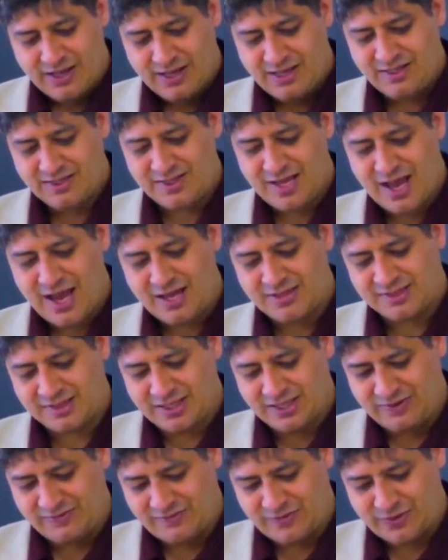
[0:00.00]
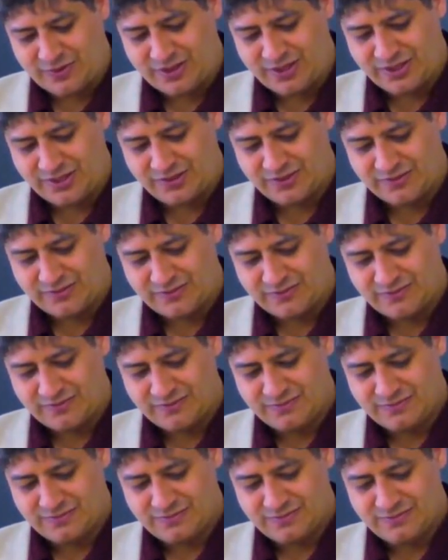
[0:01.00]
and he's asking for you.
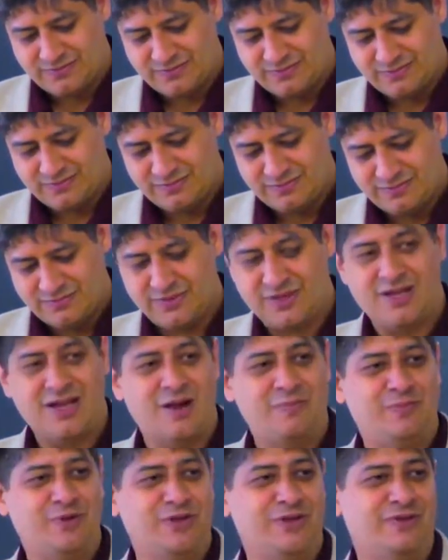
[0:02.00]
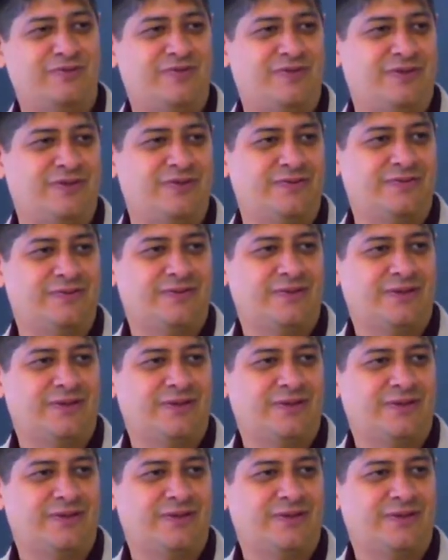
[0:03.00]
Isn't that beautiful?